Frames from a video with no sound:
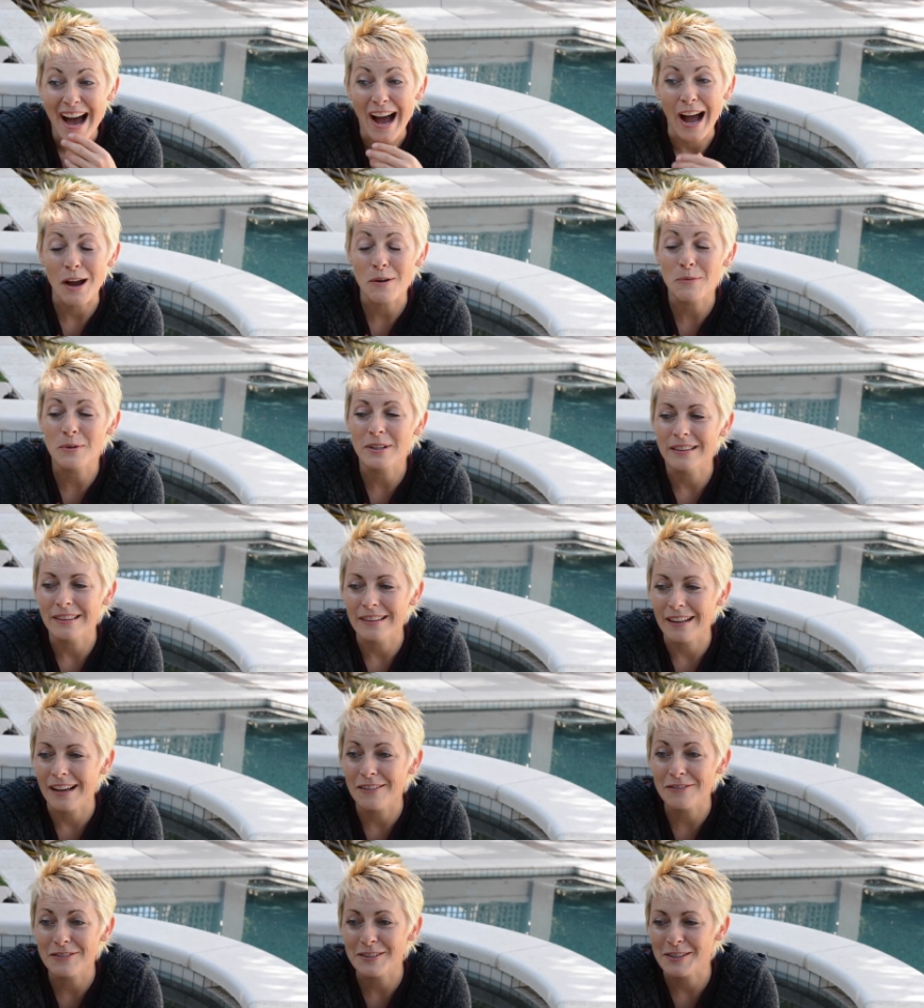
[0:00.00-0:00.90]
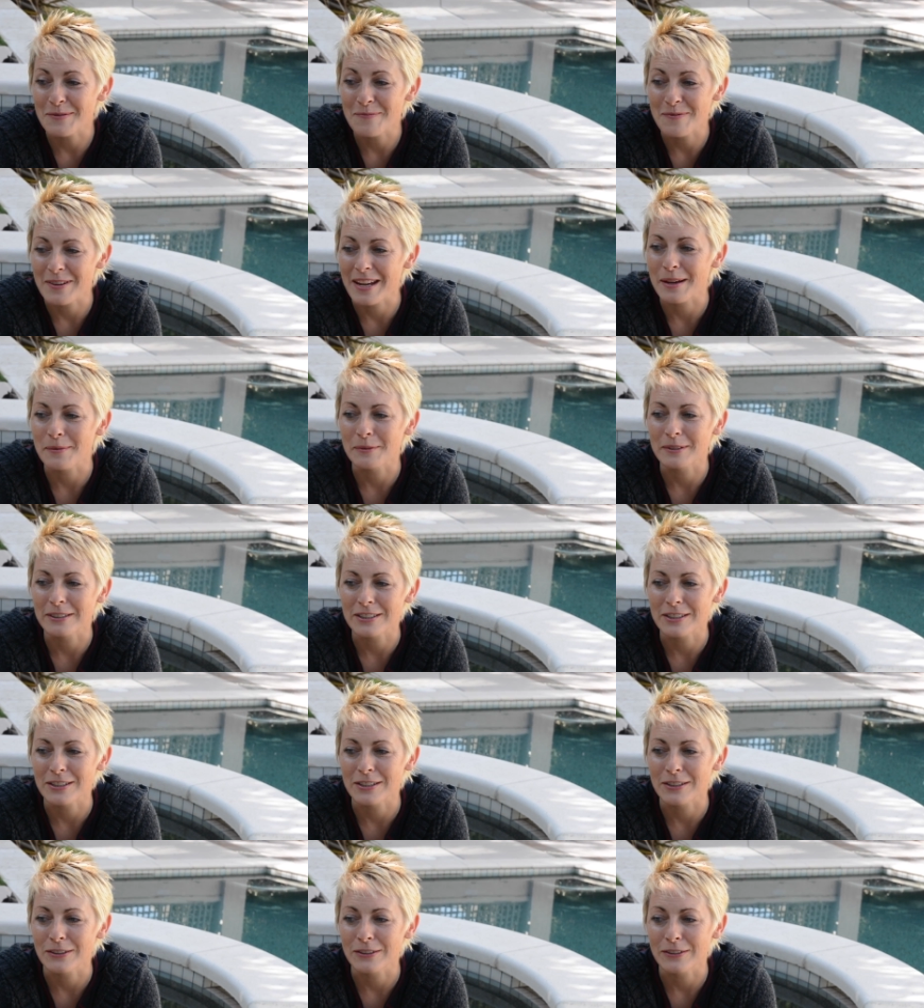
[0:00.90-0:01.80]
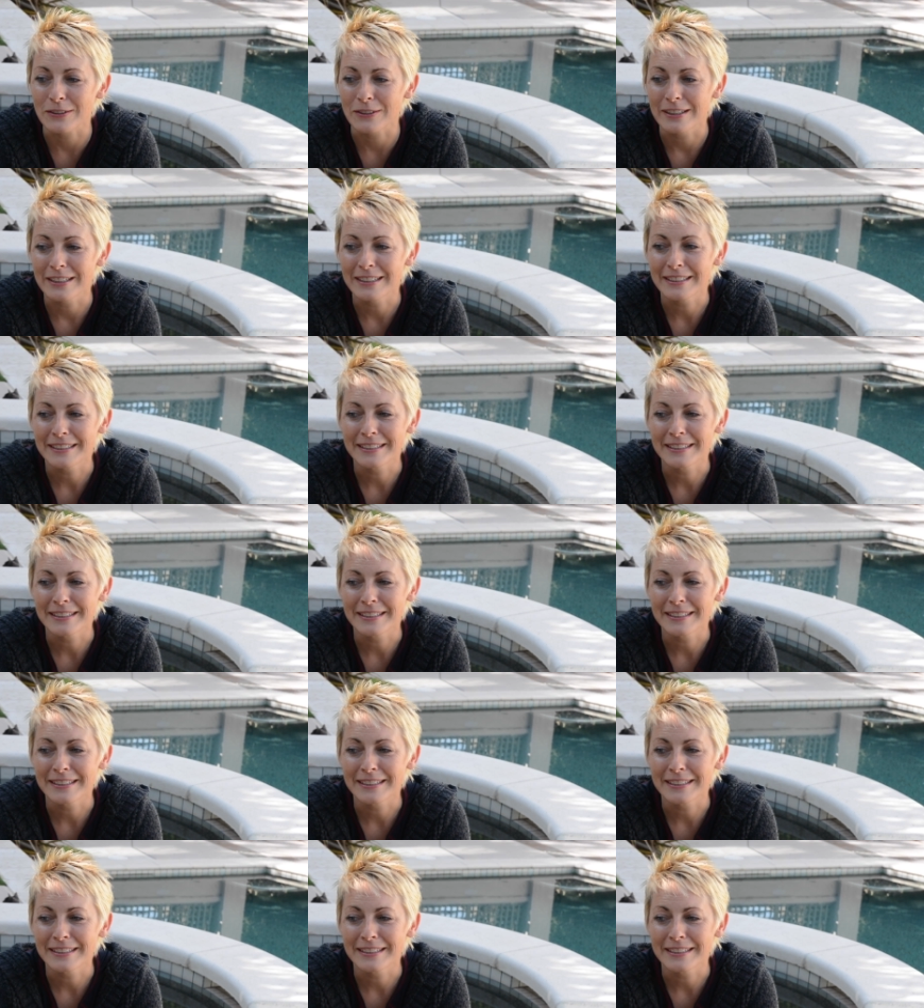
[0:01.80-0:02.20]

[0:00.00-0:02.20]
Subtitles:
I would love to be able to